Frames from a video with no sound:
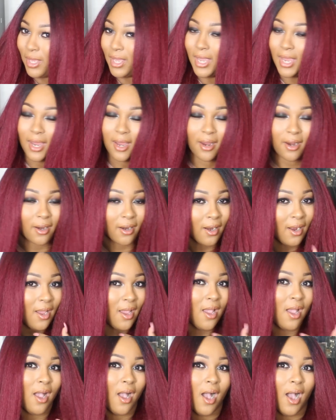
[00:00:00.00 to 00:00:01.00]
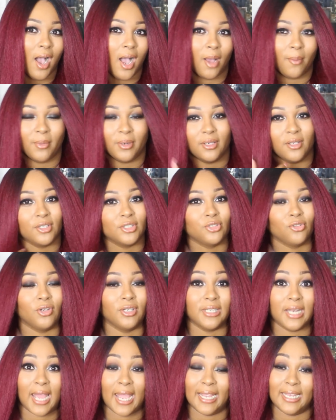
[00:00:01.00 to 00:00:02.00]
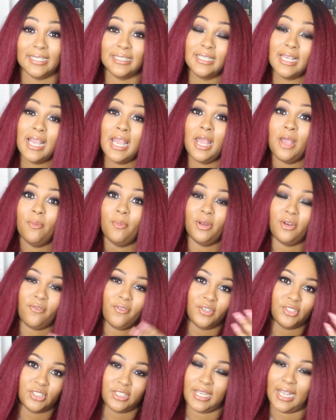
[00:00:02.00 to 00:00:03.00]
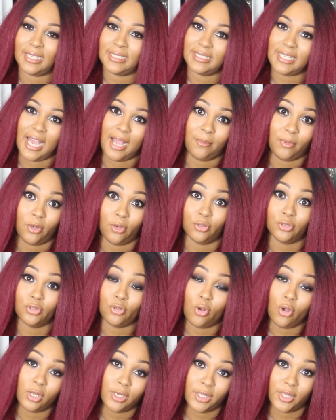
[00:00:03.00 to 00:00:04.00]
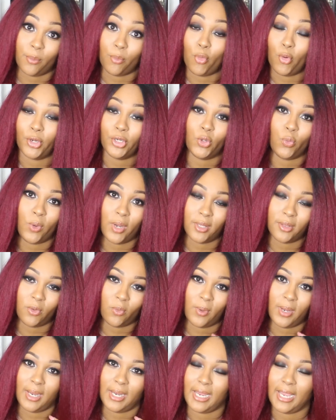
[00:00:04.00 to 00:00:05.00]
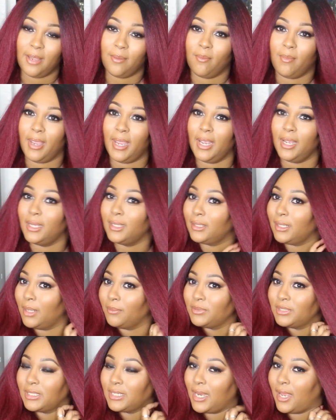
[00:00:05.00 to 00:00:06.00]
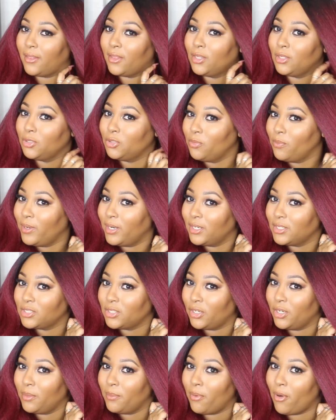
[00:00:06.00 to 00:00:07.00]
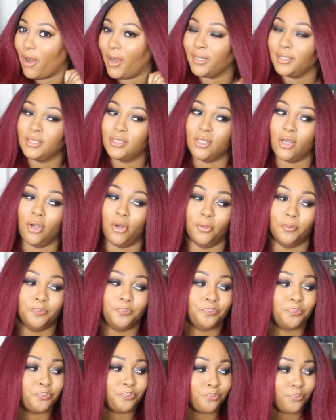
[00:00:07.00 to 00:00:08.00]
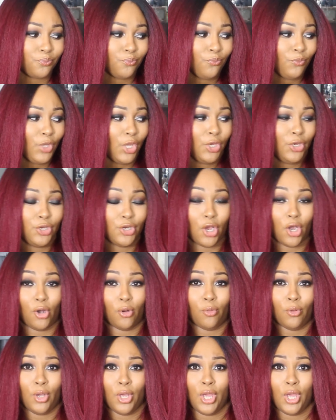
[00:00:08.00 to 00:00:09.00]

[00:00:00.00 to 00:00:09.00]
the hair um, it looks all nice but eventually as time goes on and the more you wear the wig it may clump together a little bit at certain parts so you know